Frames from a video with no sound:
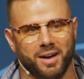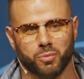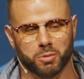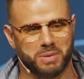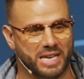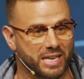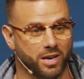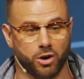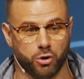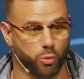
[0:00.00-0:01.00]
We're beginning
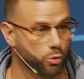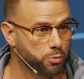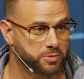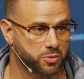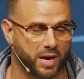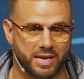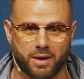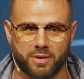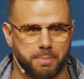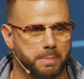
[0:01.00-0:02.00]
our groups right
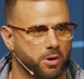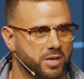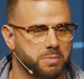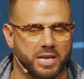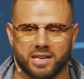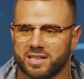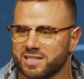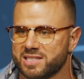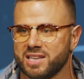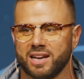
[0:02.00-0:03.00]
now. We have people already beginning
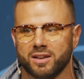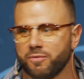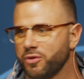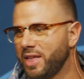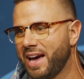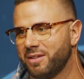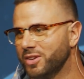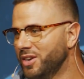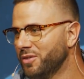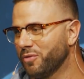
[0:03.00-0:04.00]
to sign up for that,
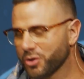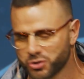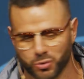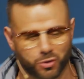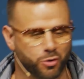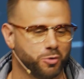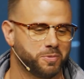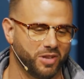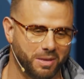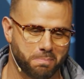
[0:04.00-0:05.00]
virtual groups and